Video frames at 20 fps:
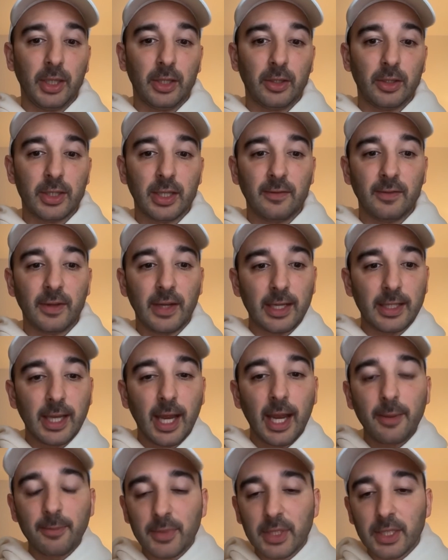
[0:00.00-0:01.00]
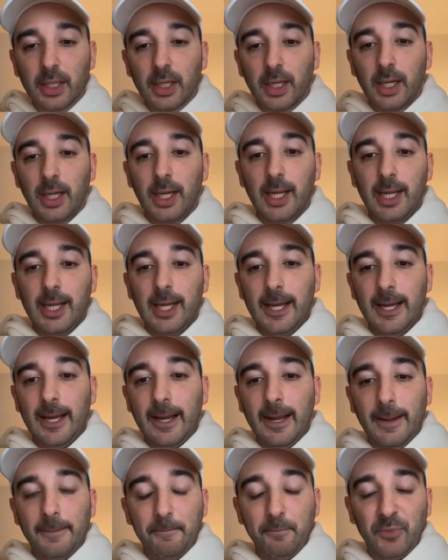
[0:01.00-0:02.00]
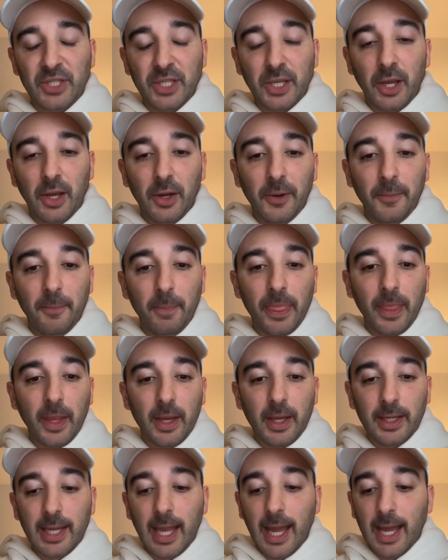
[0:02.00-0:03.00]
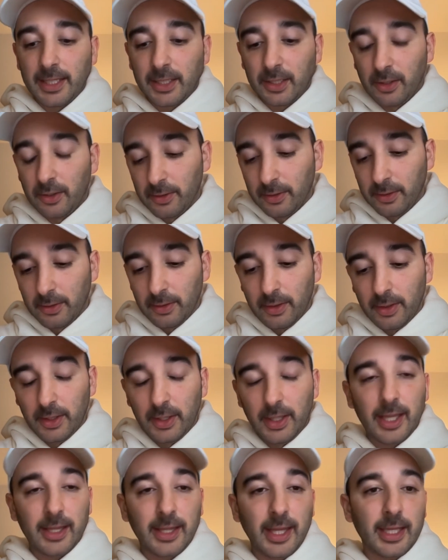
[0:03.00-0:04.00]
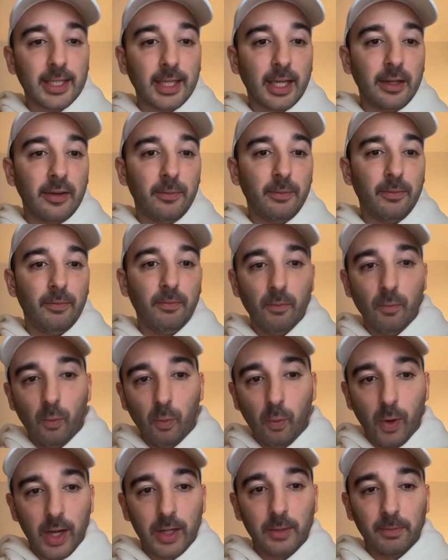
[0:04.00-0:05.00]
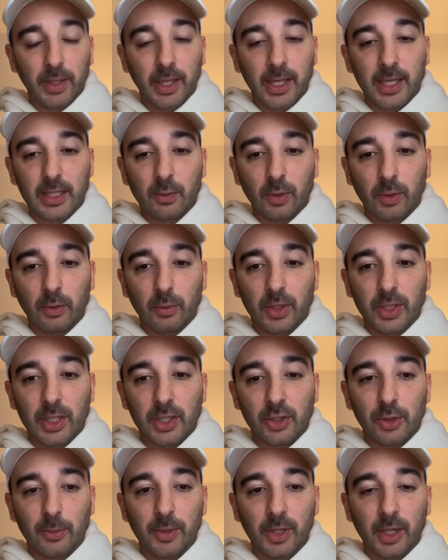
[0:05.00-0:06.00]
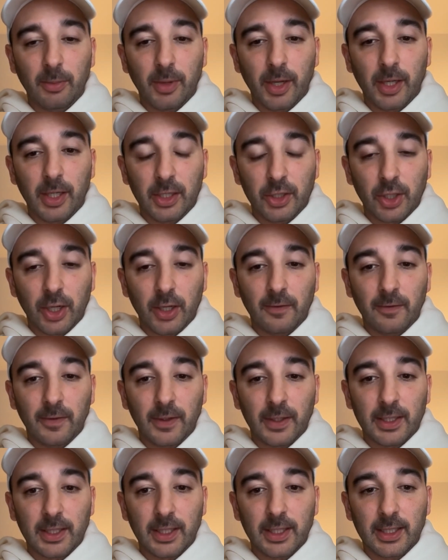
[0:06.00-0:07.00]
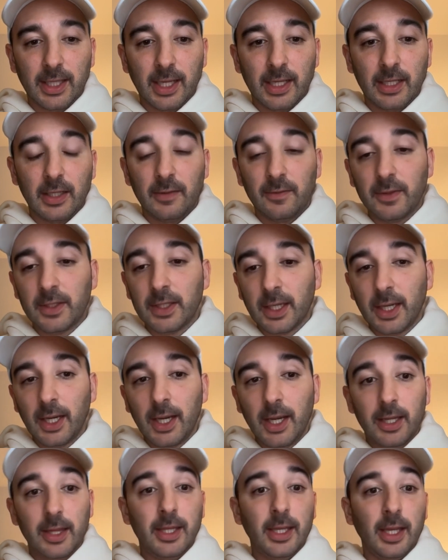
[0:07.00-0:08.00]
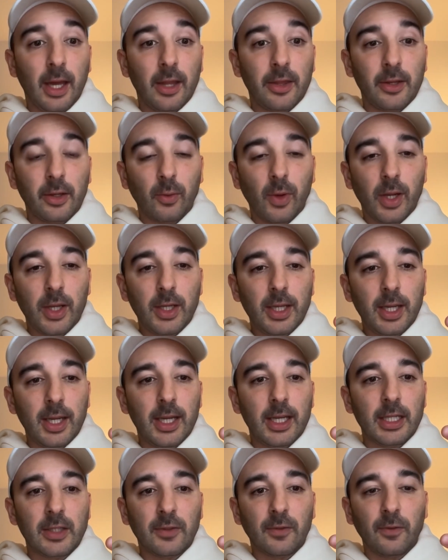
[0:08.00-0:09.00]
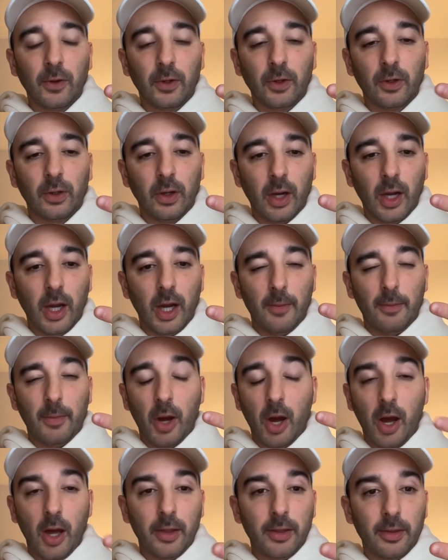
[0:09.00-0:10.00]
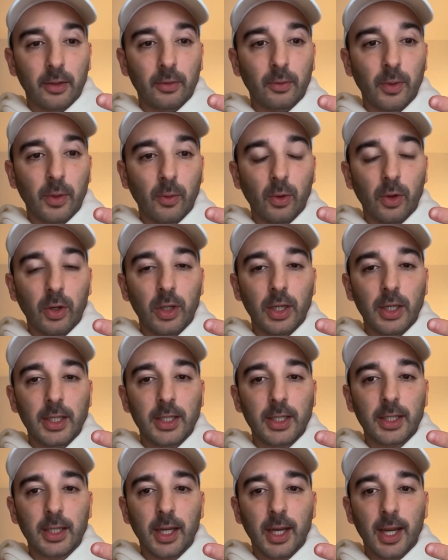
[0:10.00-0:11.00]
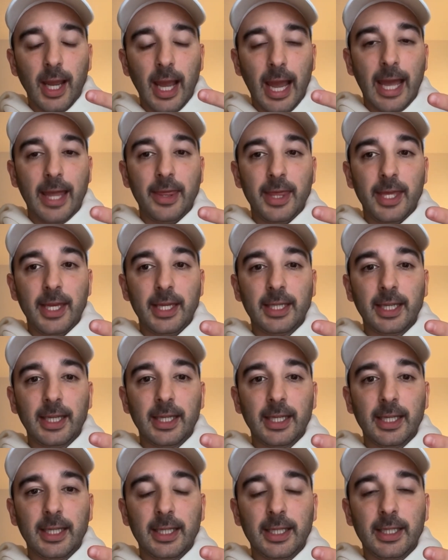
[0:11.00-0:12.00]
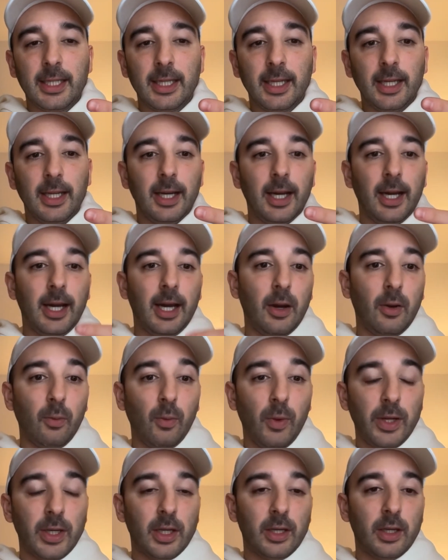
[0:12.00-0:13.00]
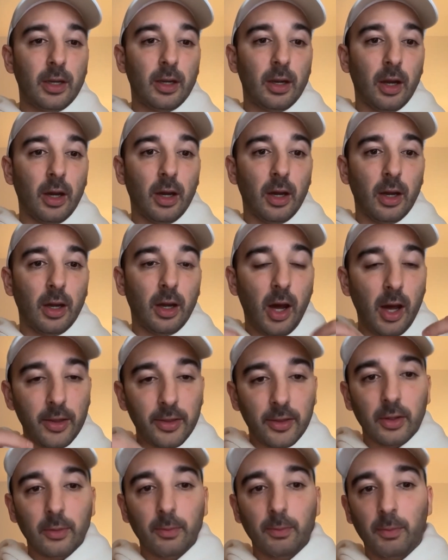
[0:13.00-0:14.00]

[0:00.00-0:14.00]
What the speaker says: years even at times. So yeah, so that's kind of one place where we're distributing money and trying to fix the incentives. The other one is for author rewards, and this is when an author